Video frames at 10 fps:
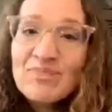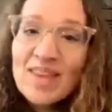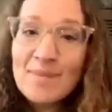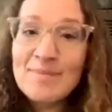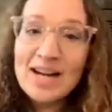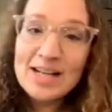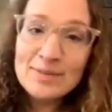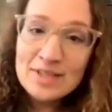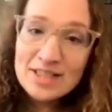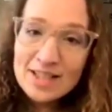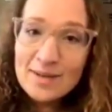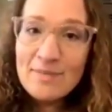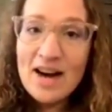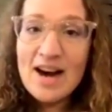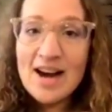My name is Kim
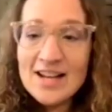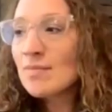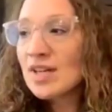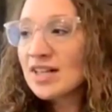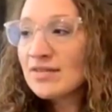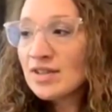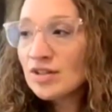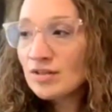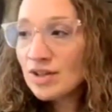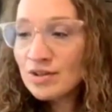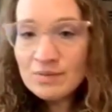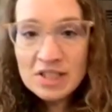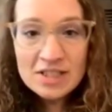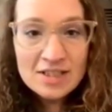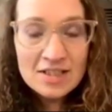Haas. I live in the
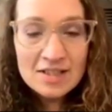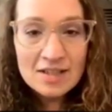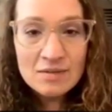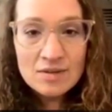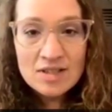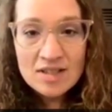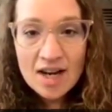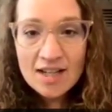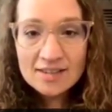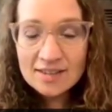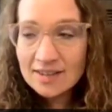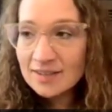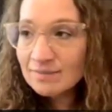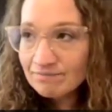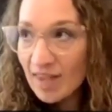Northwoods in Wisconsin.
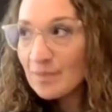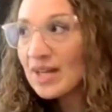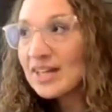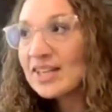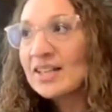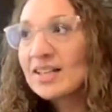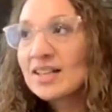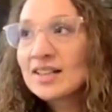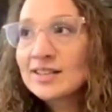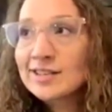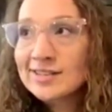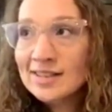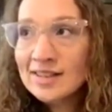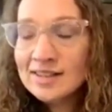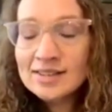Been here just
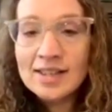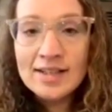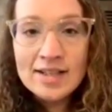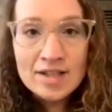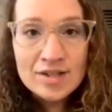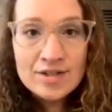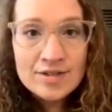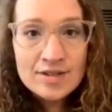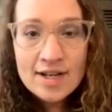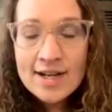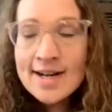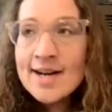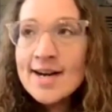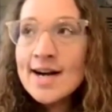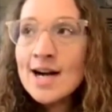under 10 years.
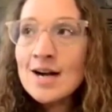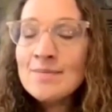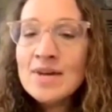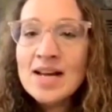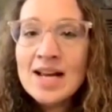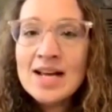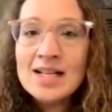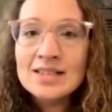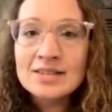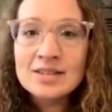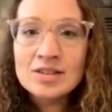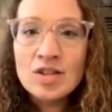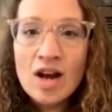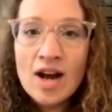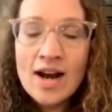And
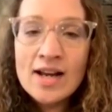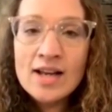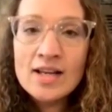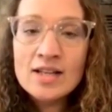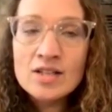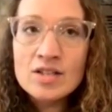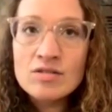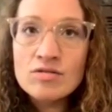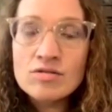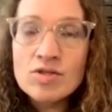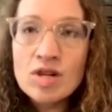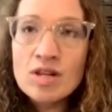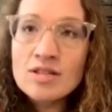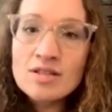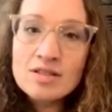I
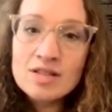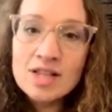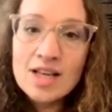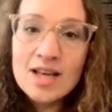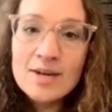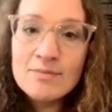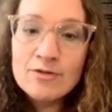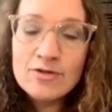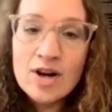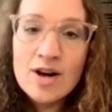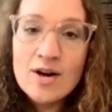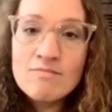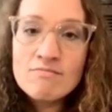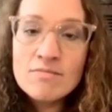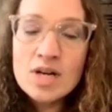just came
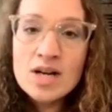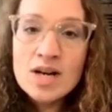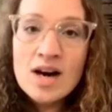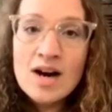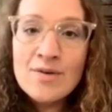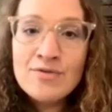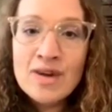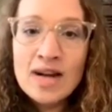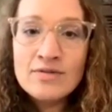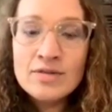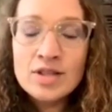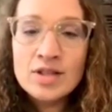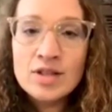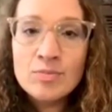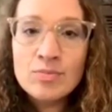from a 5-year